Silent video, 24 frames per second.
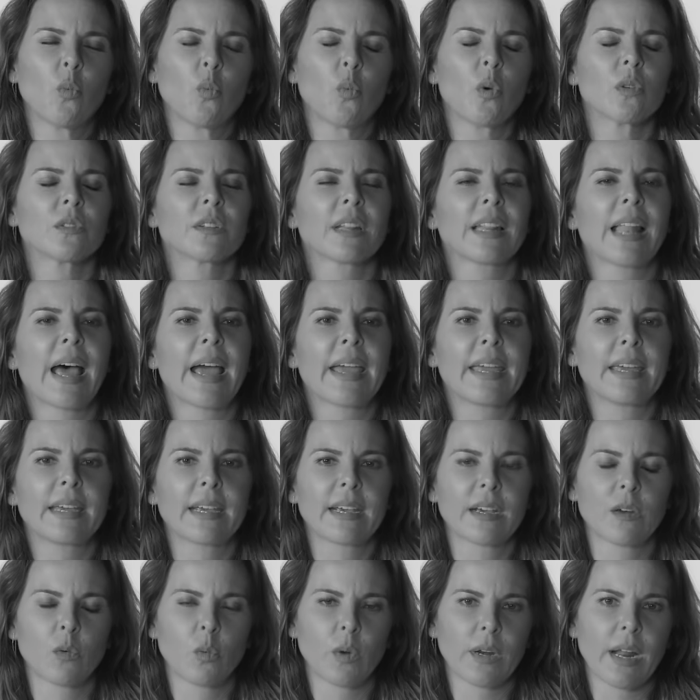won't
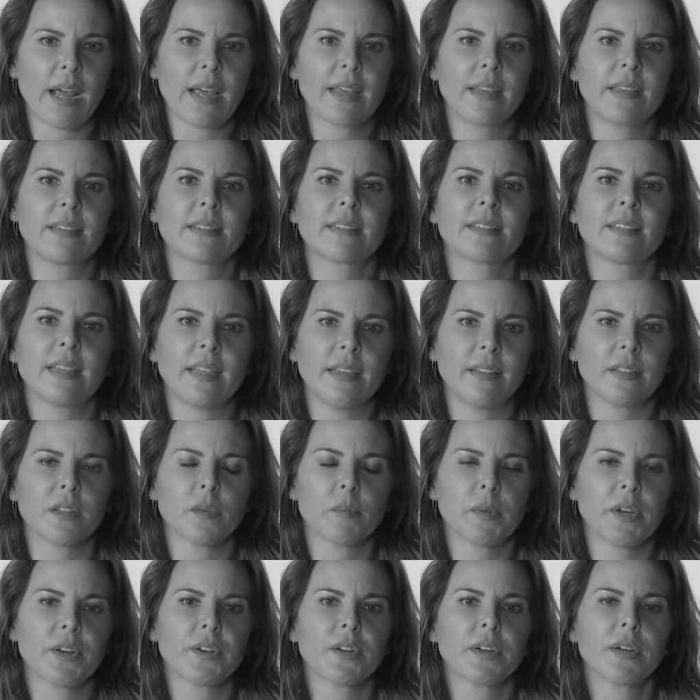like what I see in the
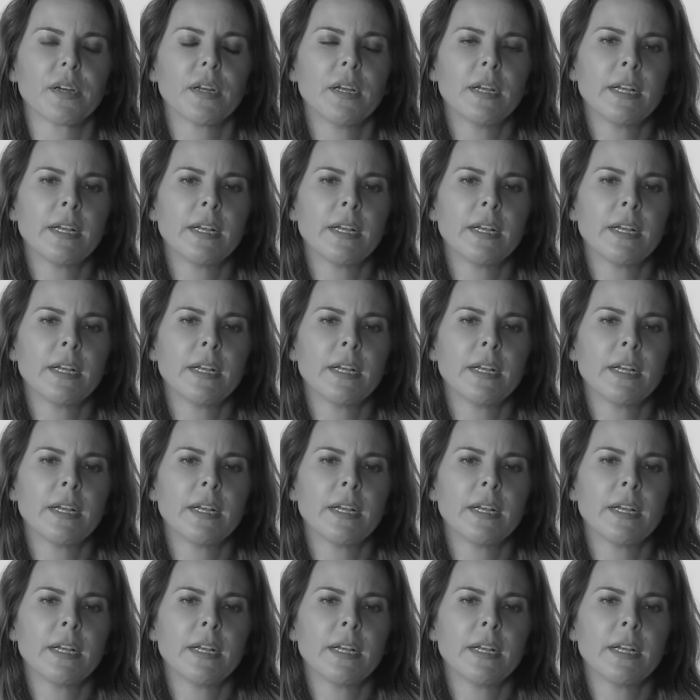mirror.